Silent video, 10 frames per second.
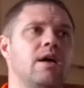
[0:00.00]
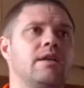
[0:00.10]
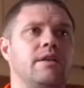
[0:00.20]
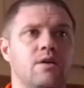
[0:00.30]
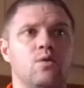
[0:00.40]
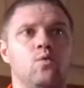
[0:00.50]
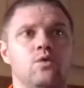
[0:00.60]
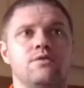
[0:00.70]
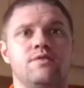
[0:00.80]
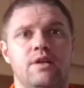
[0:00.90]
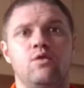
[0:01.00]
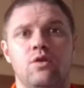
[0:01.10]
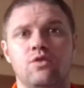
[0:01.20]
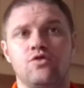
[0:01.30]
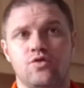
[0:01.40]
They're the ones that you
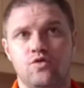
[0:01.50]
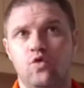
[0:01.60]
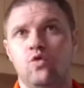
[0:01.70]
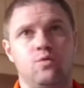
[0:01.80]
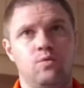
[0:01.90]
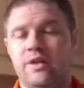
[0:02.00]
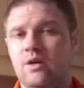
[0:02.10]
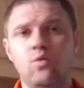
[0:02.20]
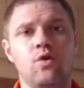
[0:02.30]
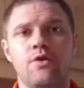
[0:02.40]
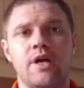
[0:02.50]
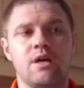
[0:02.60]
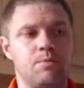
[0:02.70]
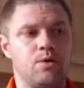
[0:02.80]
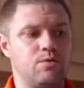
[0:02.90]
can just go without worrying
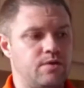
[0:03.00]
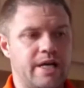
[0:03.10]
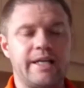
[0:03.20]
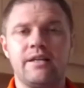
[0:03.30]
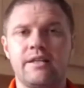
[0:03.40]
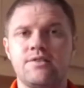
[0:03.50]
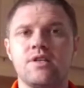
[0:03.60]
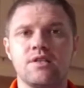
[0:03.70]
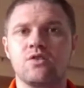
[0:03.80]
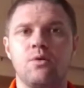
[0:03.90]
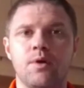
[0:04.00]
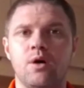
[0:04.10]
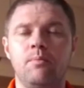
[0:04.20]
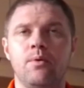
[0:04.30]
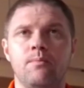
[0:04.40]
about any of these things coming
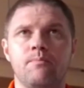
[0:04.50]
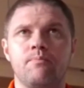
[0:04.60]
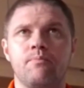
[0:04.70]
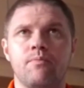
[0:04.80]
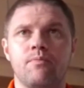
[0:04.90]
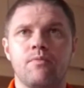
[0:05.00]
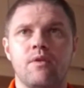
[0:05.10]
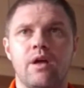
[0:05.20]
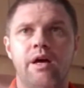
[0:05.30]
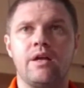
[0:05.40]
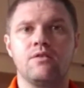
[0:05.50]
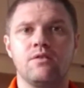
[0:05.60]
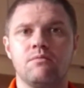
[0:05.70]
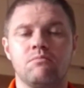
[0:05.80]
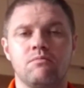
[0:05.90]
up and
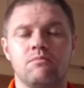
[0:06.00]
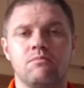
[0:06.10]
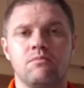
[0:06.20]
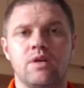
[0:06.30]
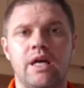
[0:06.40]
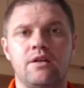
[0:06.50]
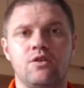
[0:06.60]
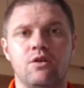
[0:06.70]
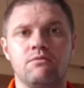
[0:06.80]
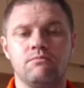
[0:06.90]
getting it done.